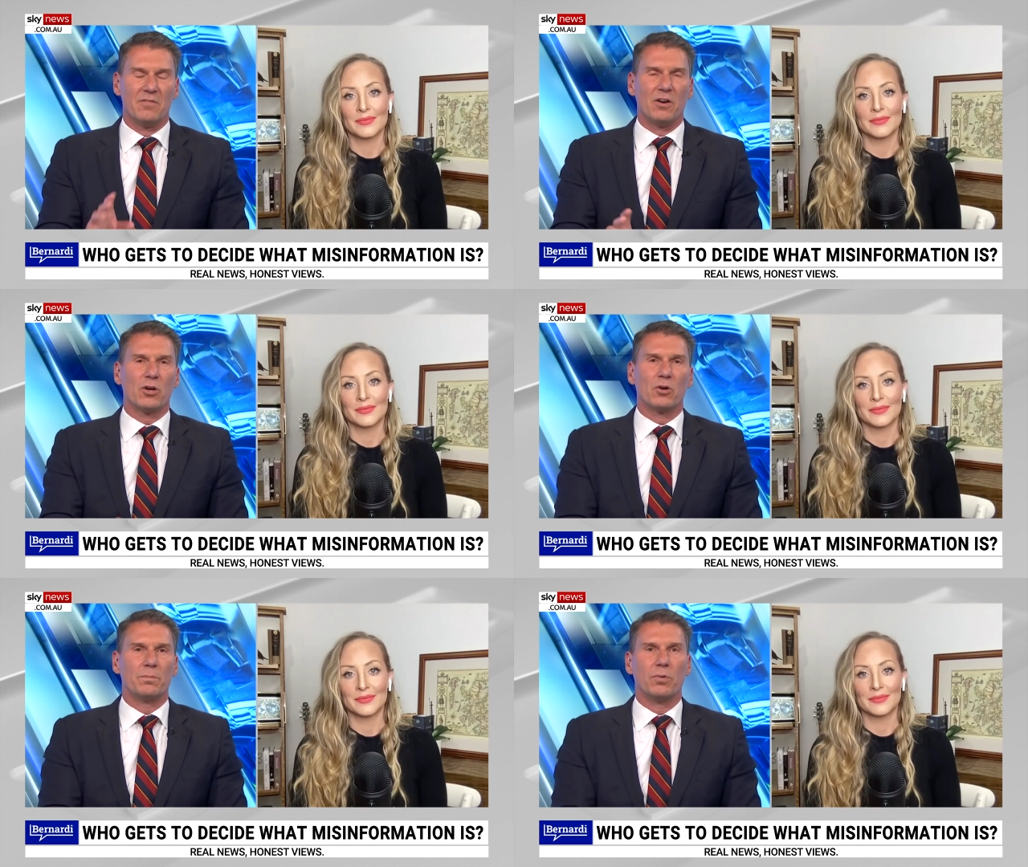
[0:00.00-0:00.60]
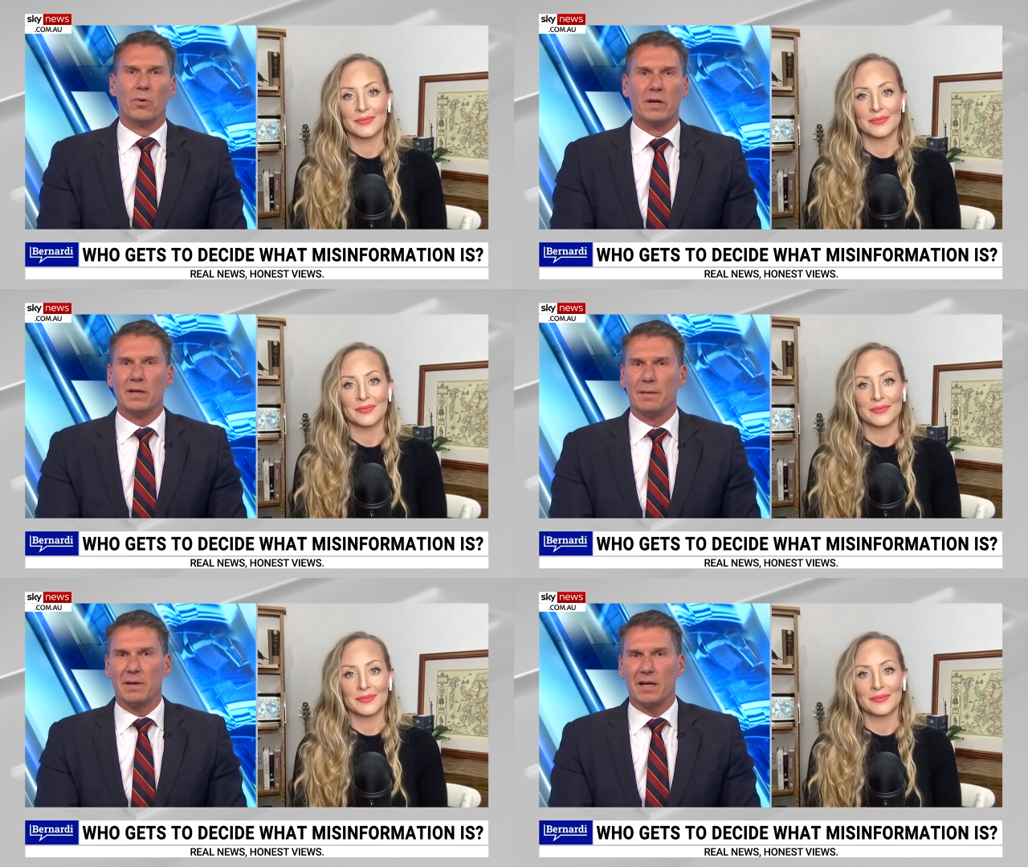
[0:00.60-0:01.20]
Speaker 1: very good point.
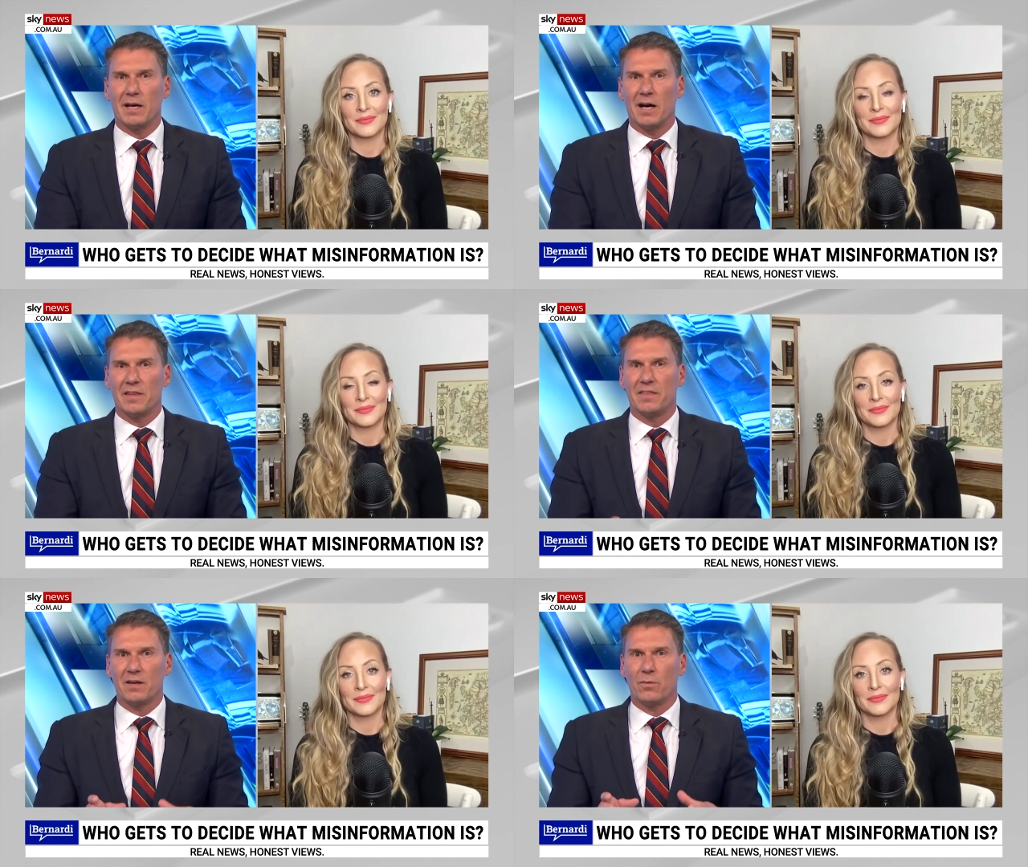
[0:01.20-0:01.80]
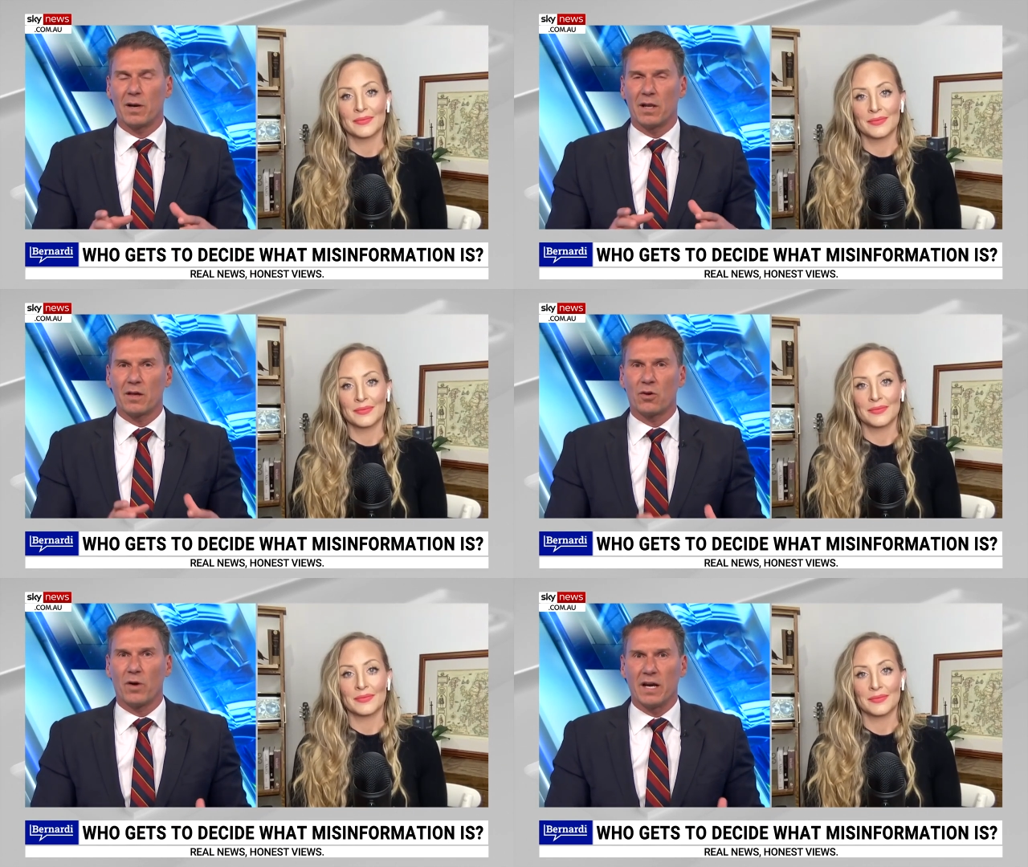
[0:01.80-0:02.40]
But I think one of the
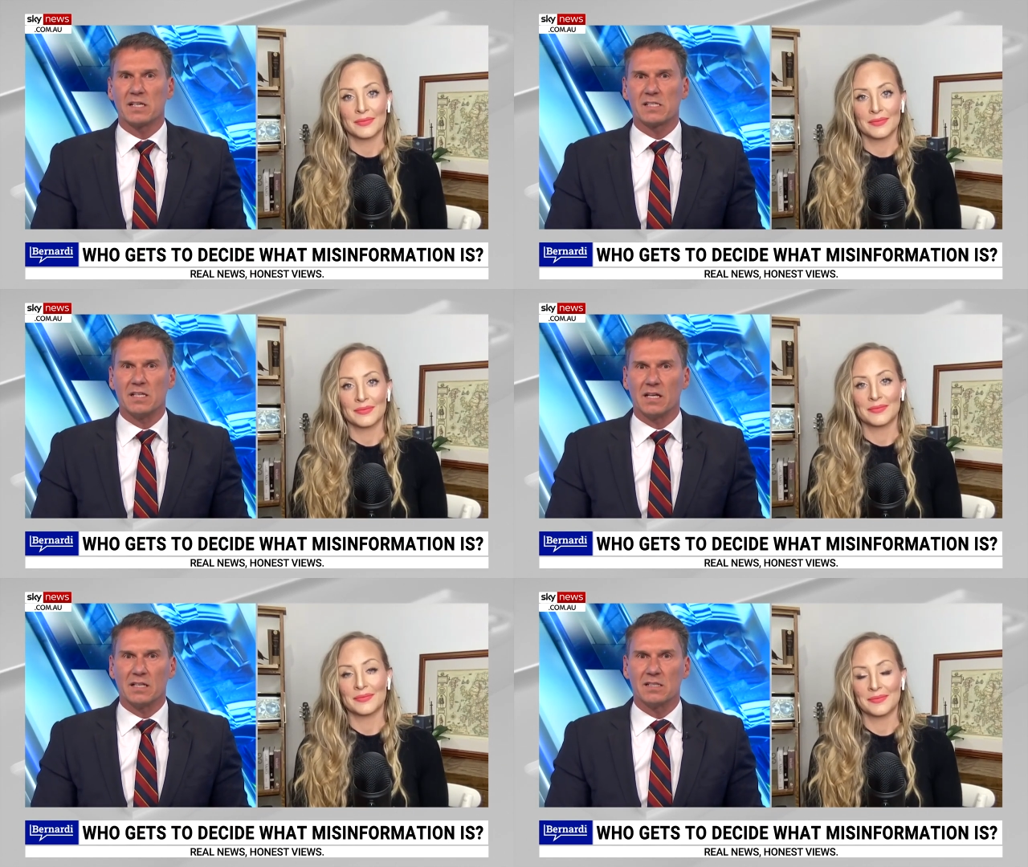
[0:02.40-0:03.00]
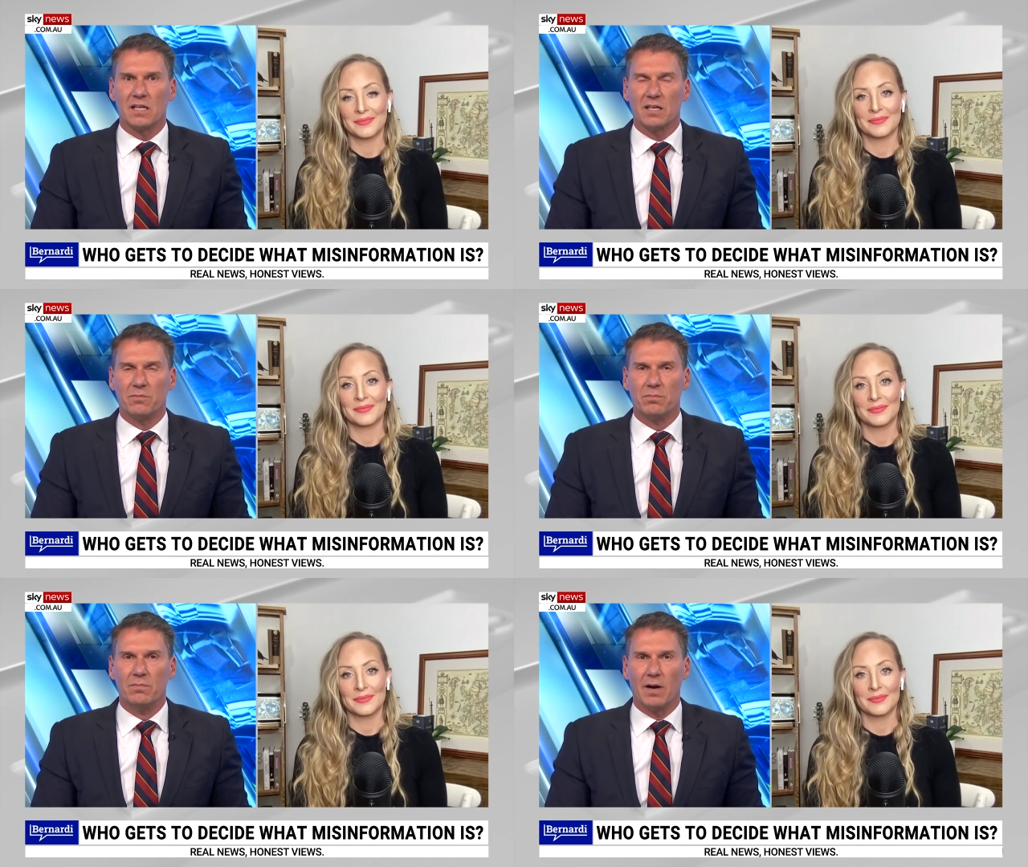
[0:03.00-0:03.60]
greatest things that you
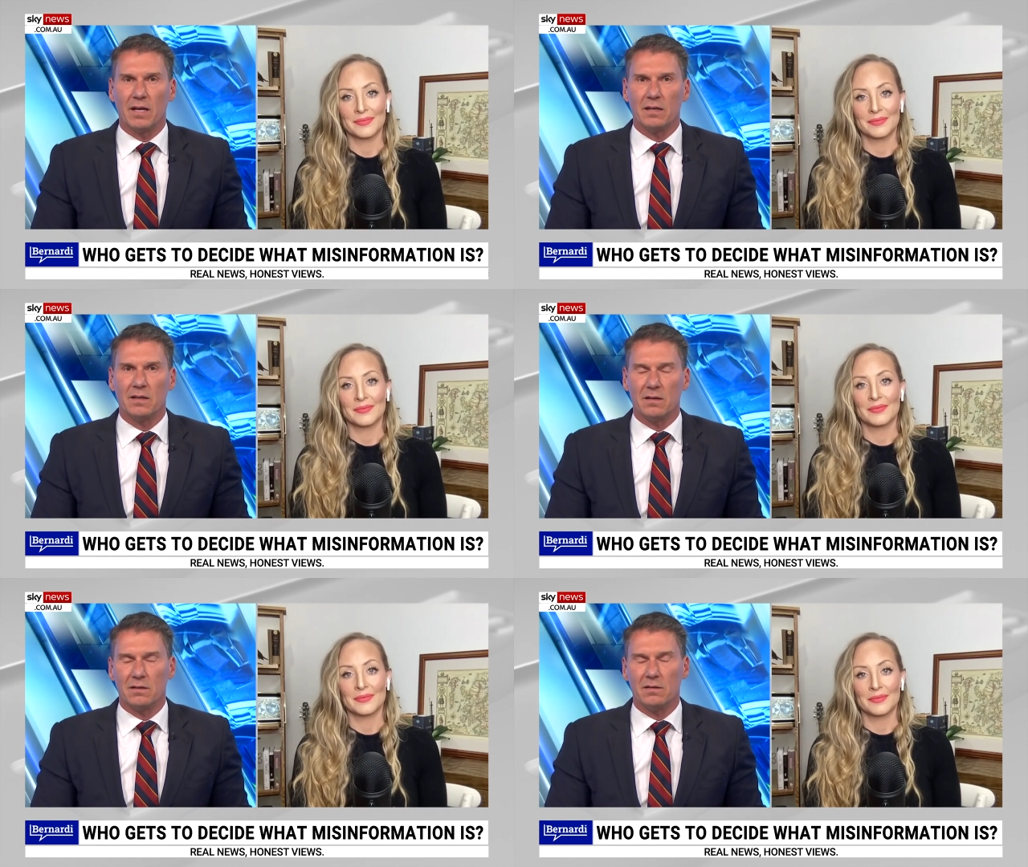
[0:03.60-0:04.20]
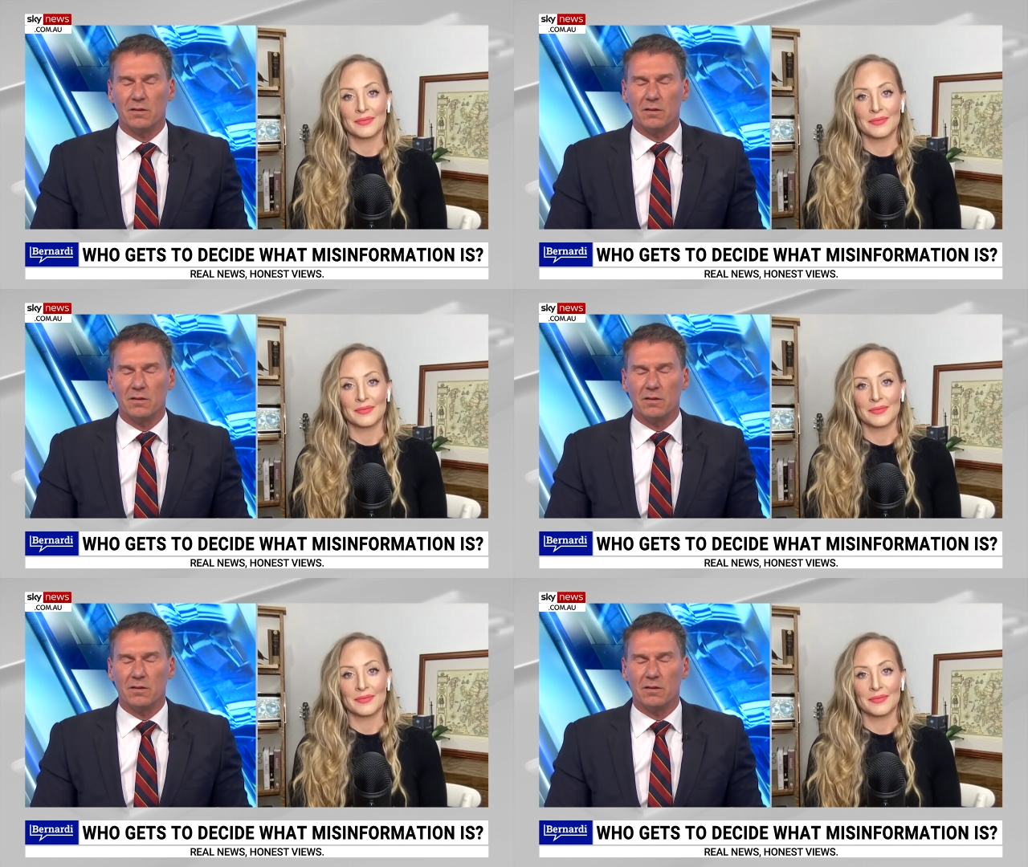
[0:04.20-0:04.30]
made, uh,